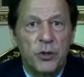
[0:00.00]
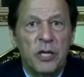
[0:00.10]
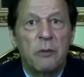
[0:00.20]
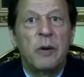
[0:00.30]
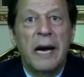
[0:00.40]

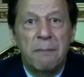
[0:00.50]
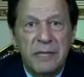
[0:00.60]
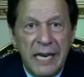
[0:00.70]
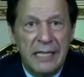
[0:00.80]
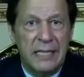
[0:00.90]
were
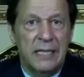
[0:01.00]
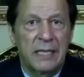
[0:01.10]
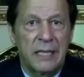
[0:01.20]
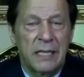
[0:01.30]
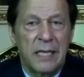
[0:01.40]
abducted
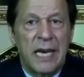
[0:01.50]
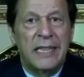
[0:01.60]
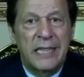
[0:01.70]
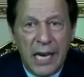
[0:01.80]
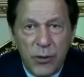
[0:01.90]

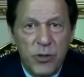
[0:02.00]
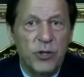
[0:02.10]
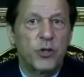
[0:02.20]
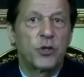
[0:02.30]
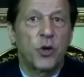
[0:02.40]
and
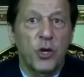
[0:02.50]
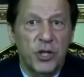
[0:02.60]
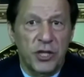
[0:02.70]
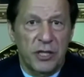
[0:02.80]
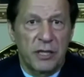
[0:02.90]
thousands
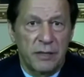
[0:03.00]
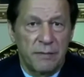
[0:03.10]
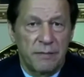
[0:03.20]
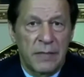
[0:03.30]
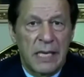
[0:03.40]
tortured.
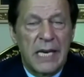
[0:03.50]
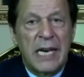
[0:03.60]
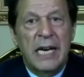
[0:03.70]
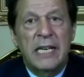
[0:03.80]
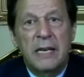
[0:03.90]

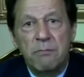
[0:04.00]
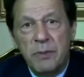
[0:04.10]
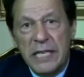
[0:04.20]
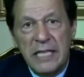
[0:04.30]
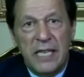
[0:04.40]
A
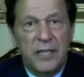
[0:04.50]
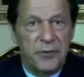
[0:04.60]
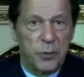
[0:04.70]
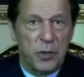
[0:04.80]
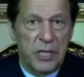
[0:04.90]
complete curfew
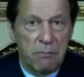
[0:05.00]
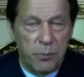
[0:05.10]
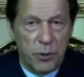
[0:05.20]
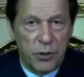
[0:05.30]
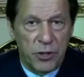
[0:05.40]
was
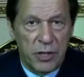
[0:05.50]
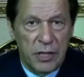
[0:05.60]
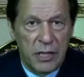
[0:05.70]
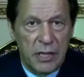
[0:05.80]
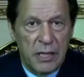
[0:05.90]
imposed,
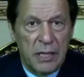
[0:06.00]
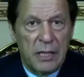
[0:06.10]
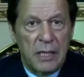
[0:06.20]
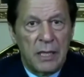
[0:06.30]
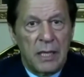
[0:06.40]

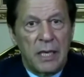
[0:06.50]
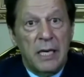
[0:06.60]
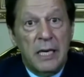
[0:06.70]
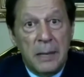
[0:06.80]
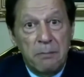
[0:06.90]

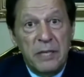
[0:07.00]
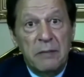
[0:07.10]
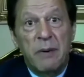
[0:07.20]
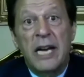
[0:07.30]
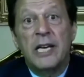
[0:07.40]
accompanied
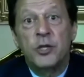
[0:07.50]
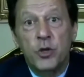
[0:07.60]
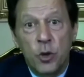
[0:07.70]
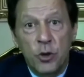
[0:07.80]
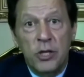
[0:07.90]
by a
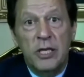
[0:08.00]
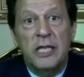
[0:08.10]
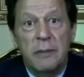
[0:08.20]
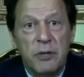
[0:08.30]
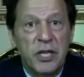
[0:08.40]
total
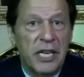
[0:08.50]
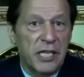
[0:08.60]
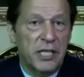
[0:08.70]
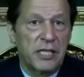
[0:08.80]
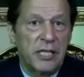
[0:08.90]

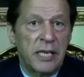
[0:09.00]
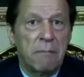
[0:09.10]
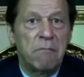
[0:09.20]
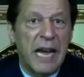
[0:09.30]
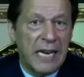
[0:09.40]
communications
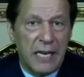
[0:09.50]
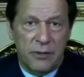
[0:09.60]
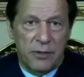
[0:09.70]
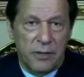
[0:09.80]
blackout.